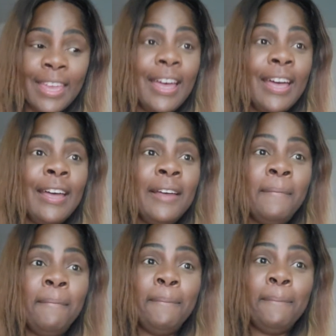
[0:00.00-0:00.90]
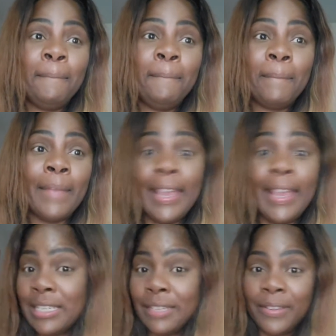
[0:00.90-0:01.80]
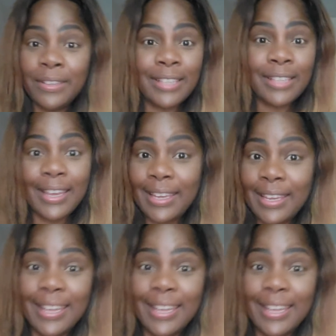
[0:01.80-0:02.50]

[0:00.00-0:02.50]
And he just feels like,